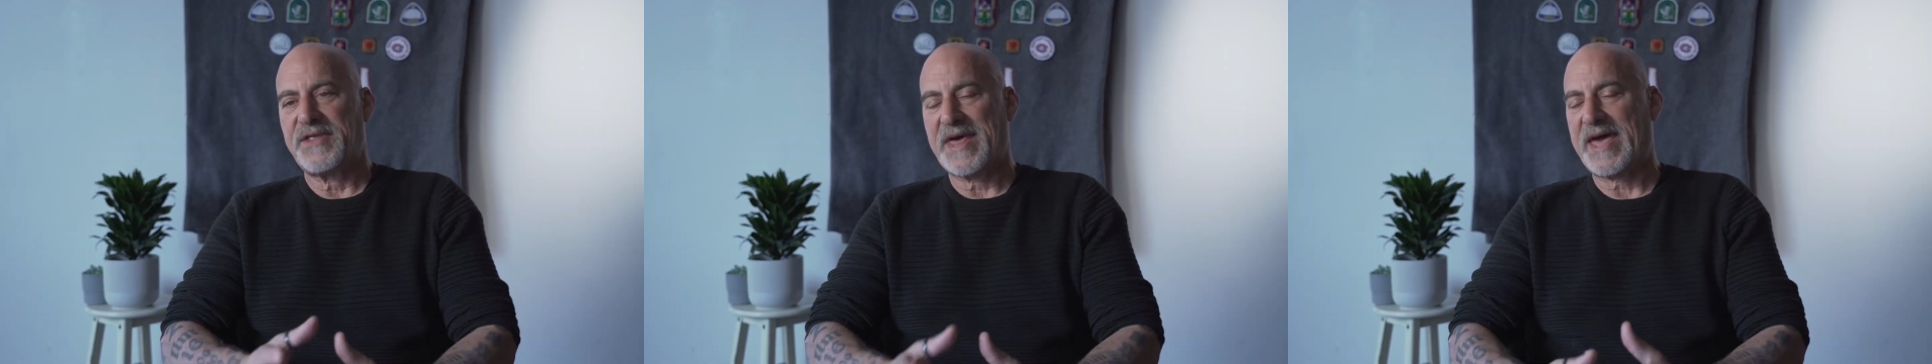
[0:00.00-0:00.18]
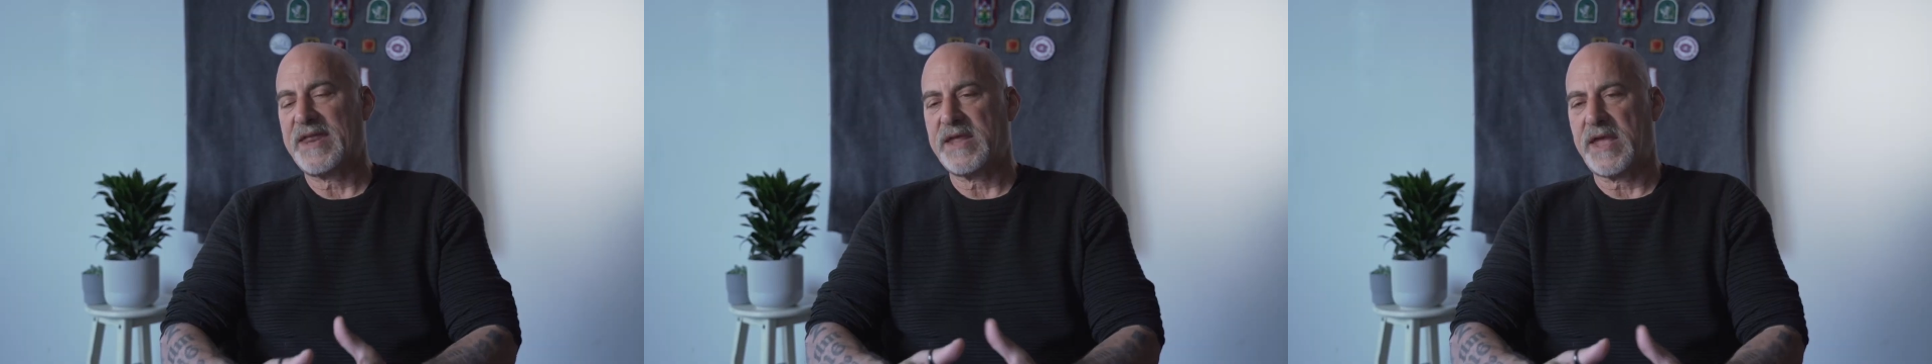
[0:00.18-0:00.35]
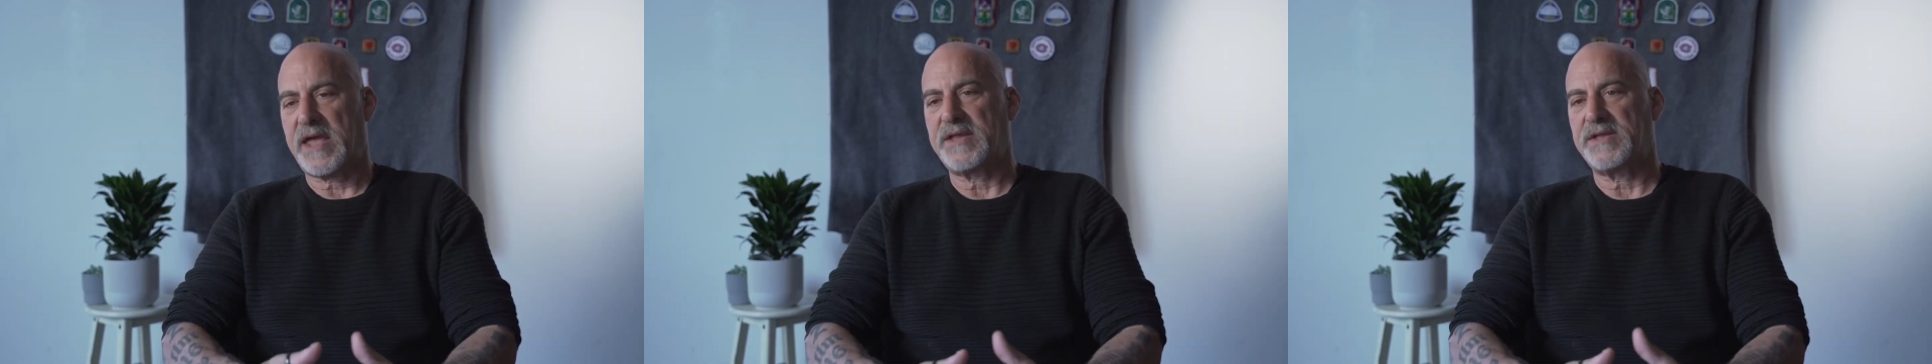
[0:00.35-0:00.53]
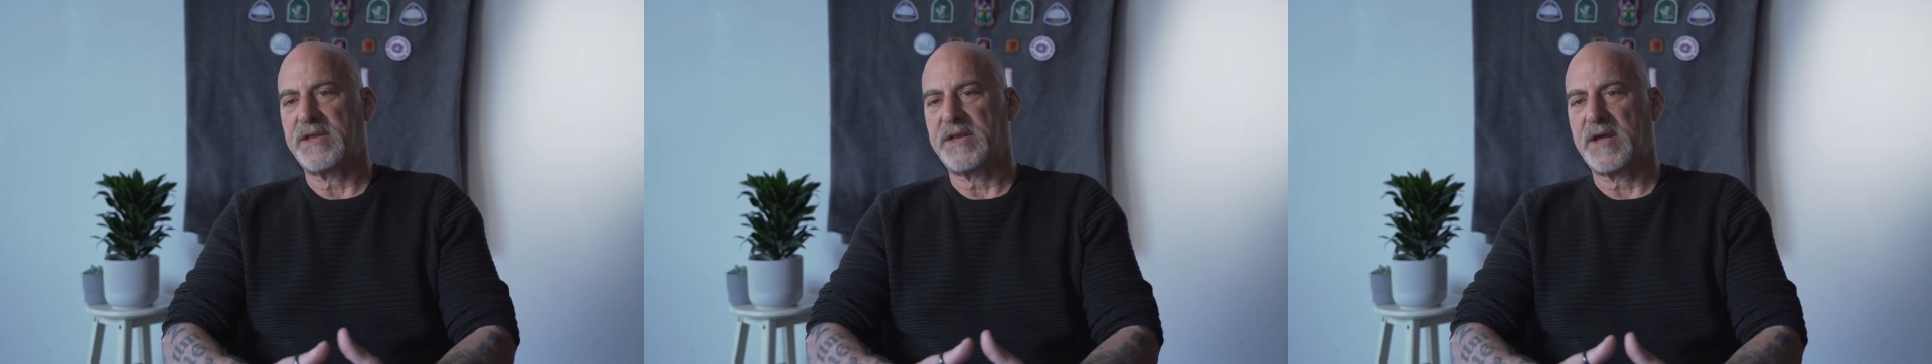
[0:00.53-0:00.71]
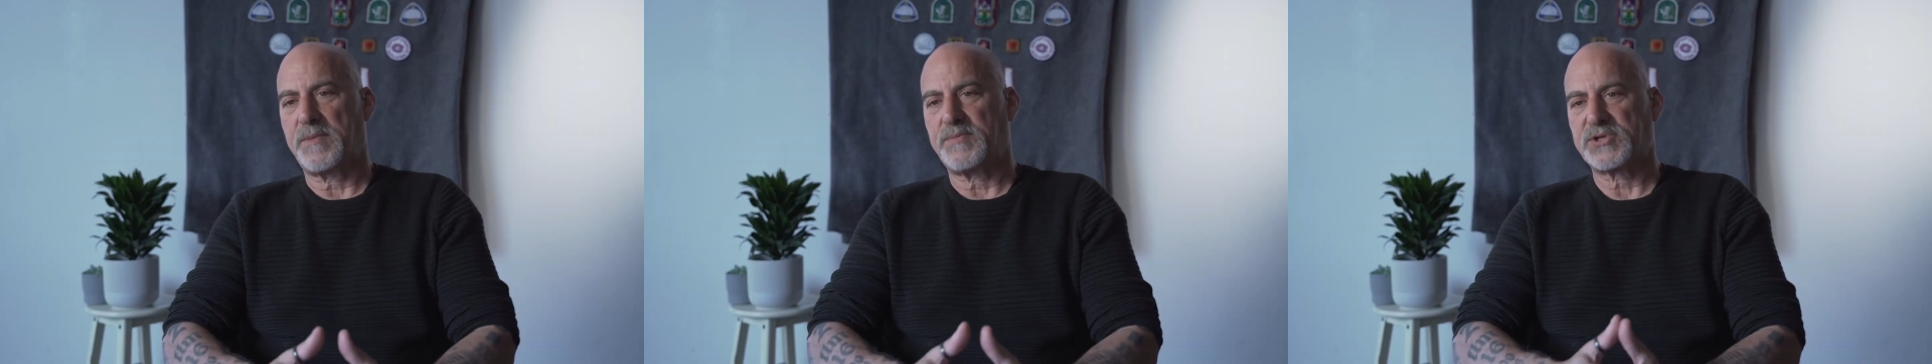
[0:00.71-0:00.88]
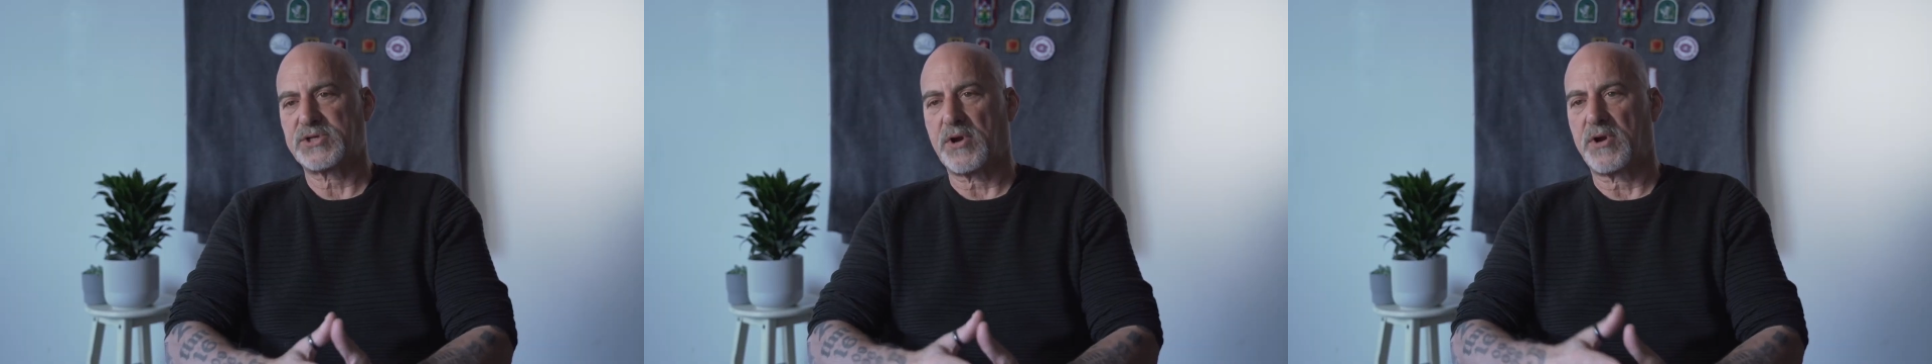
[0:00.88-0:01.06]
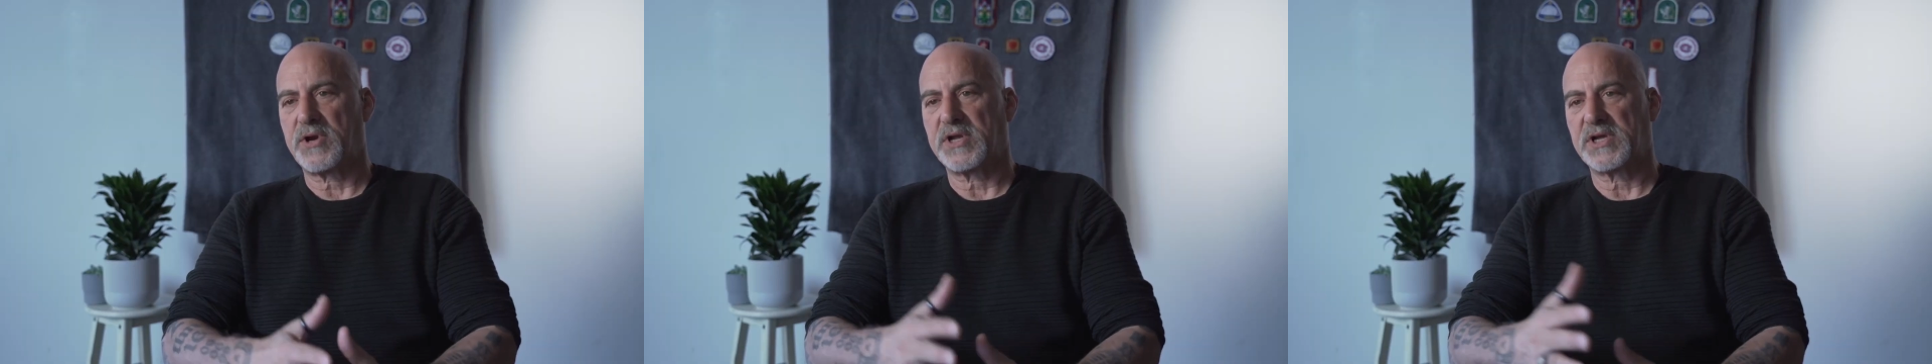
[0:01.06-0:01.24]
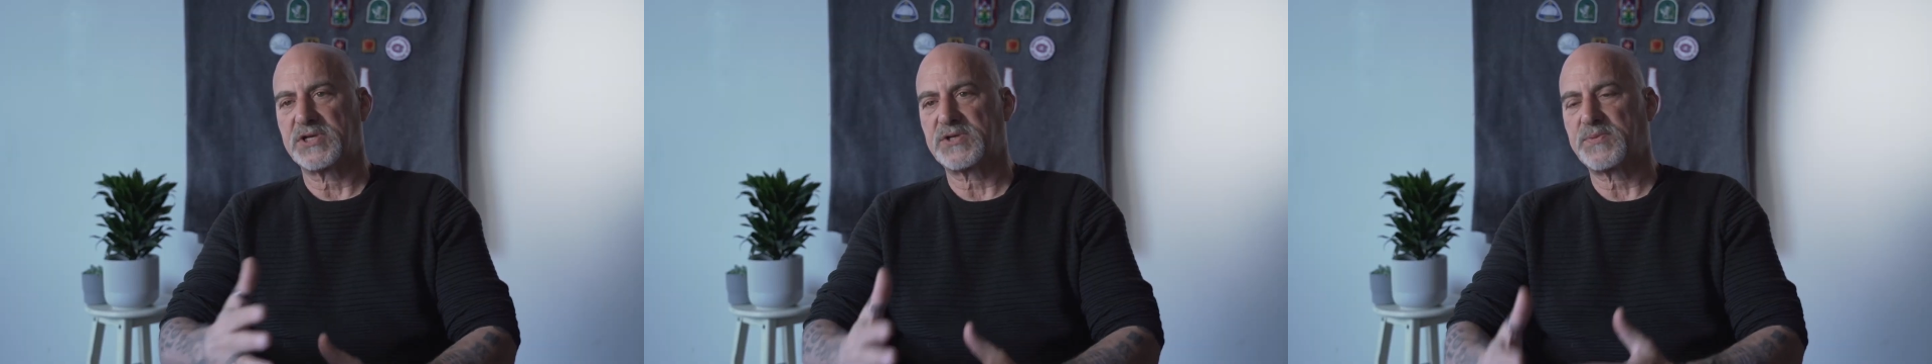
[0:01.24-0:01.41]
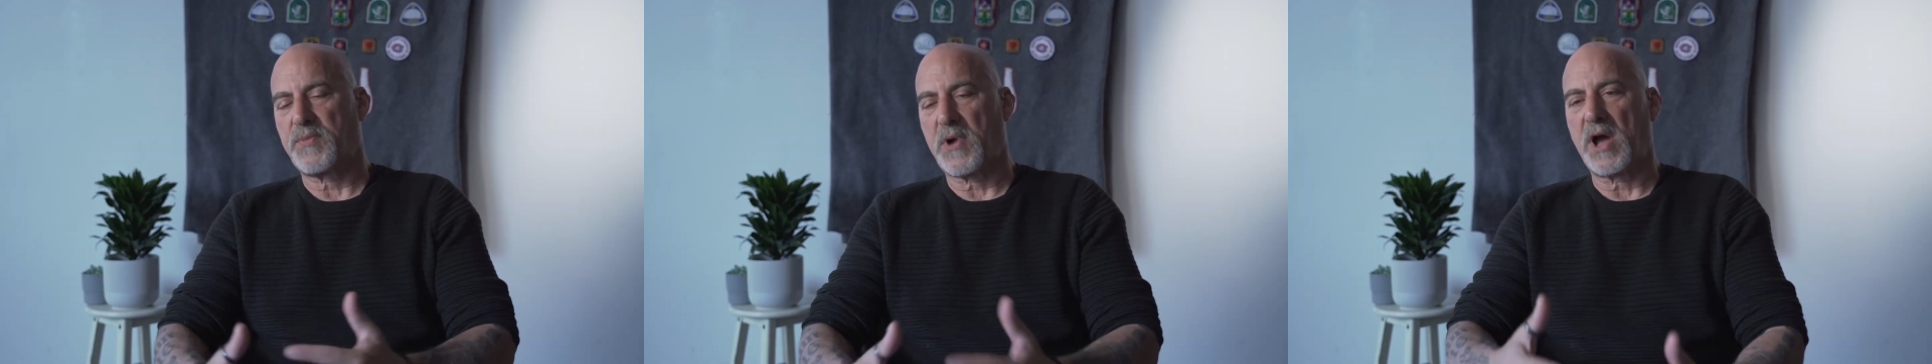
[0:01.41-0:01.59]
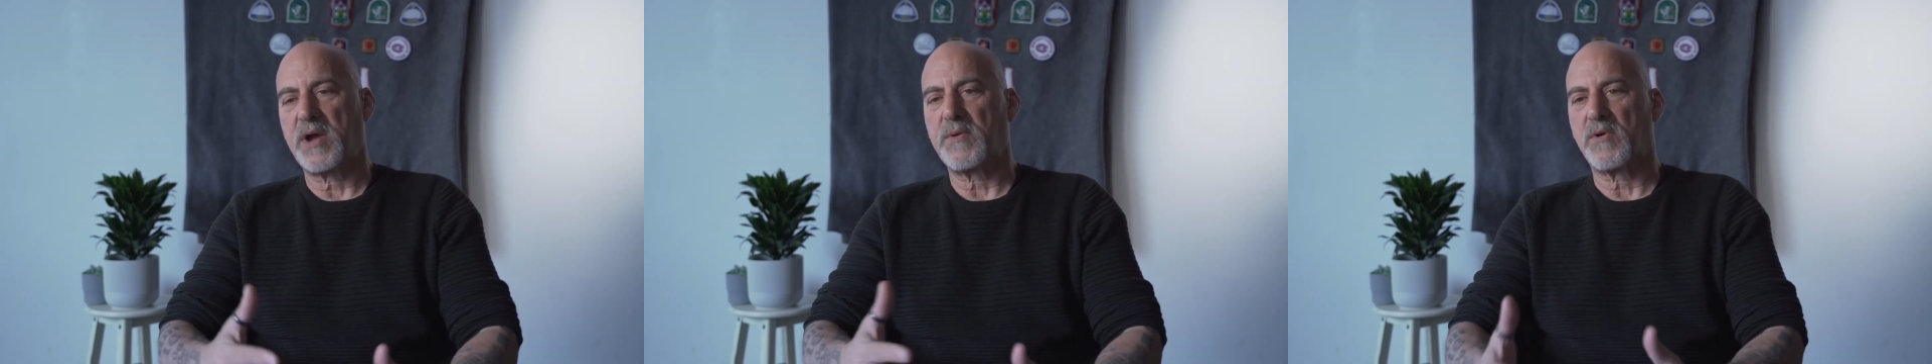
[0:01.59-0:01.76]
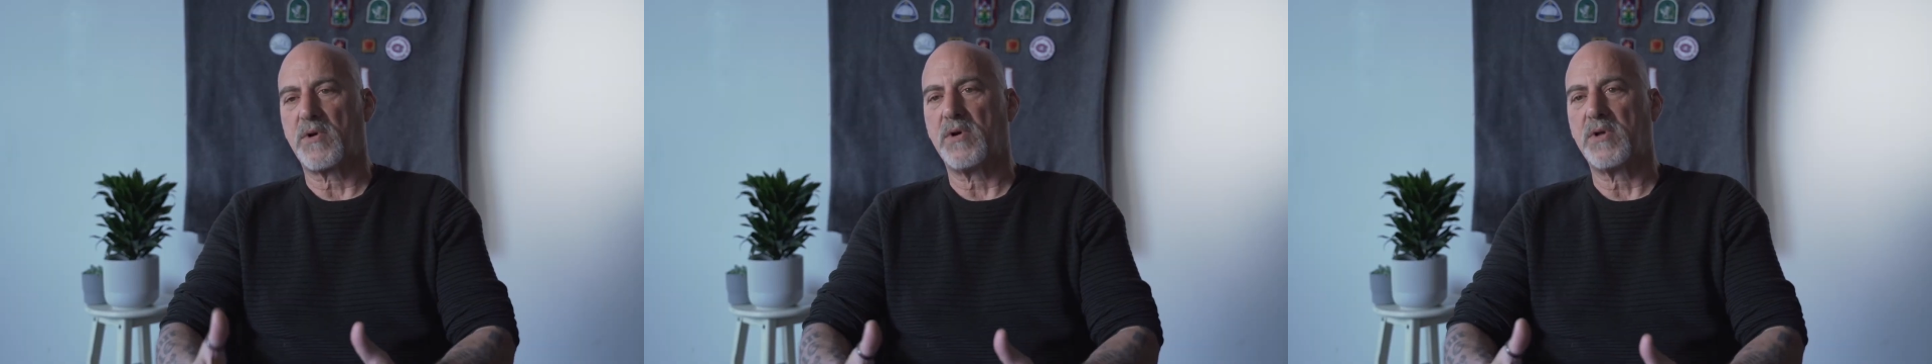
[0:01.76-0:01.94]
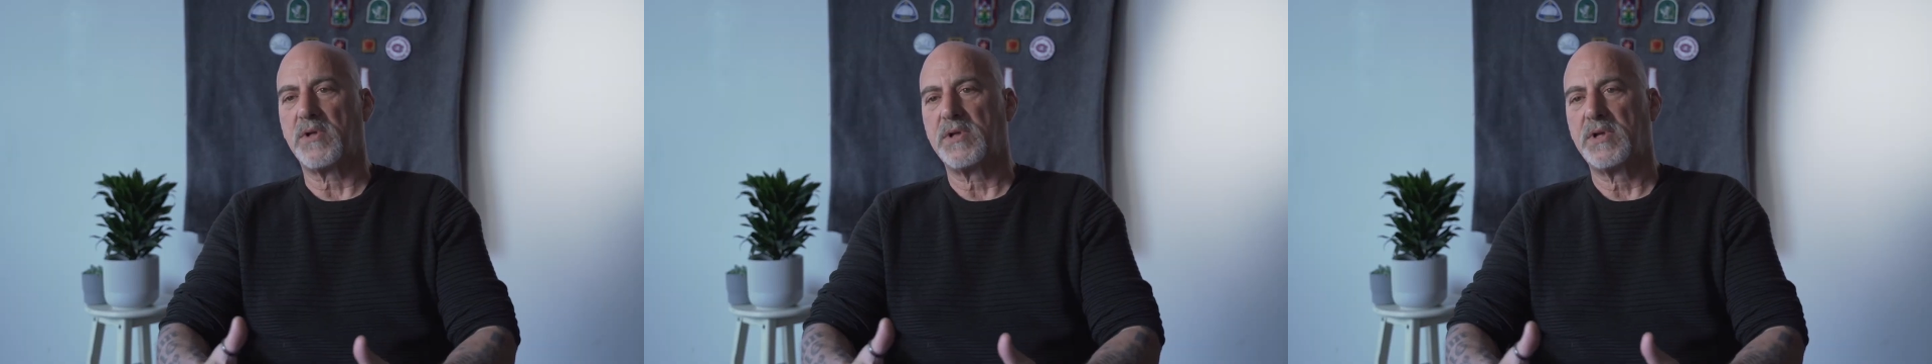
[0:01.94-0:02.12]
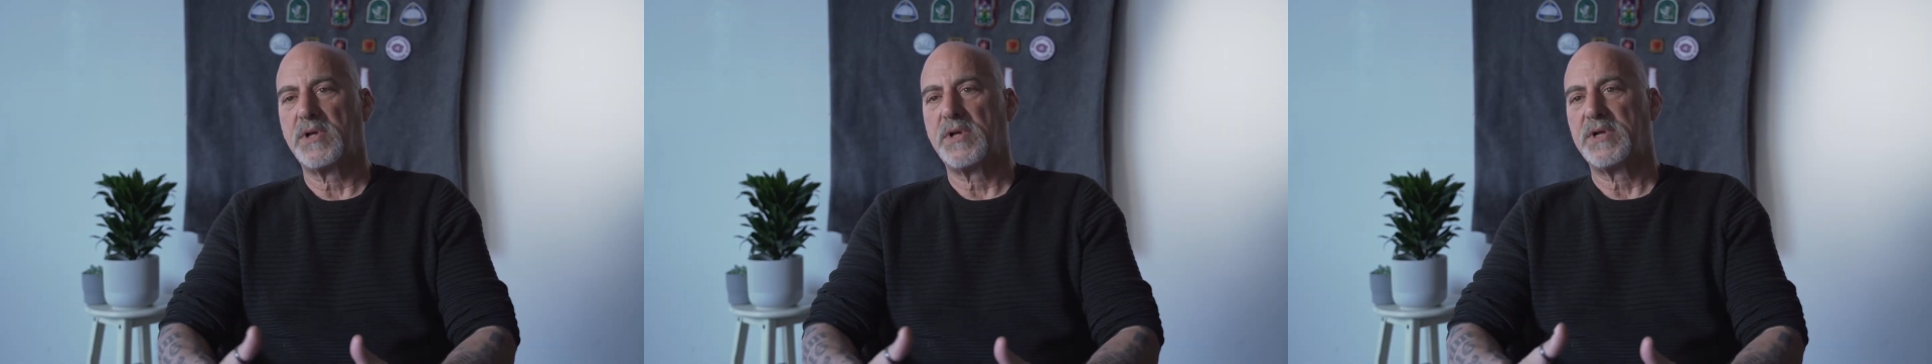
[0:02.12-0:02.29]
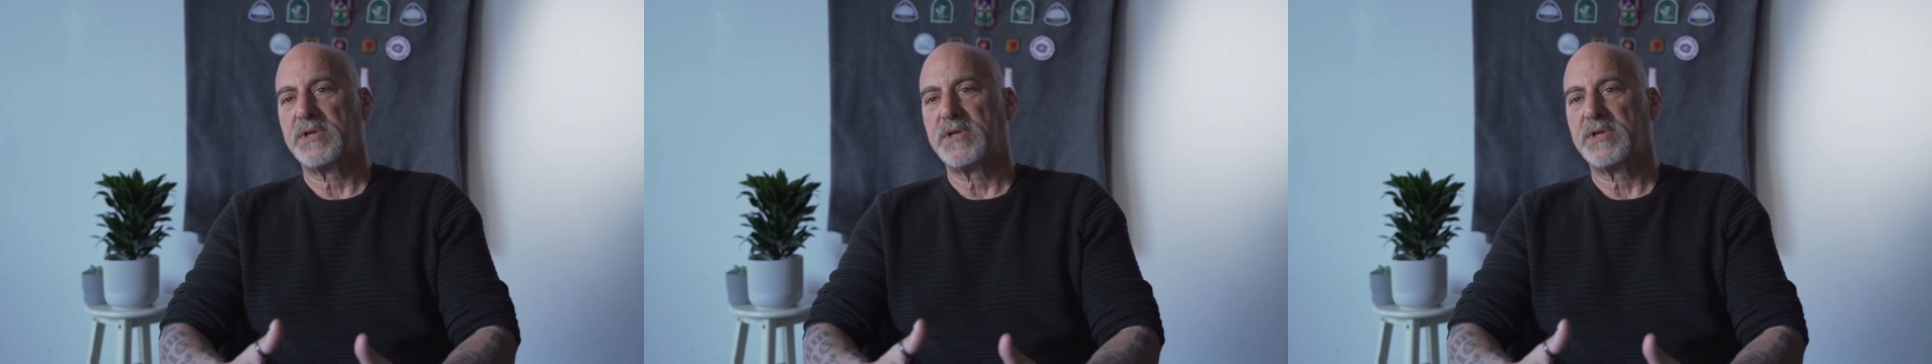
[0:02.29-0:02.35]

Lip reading: That ended up starting a spiral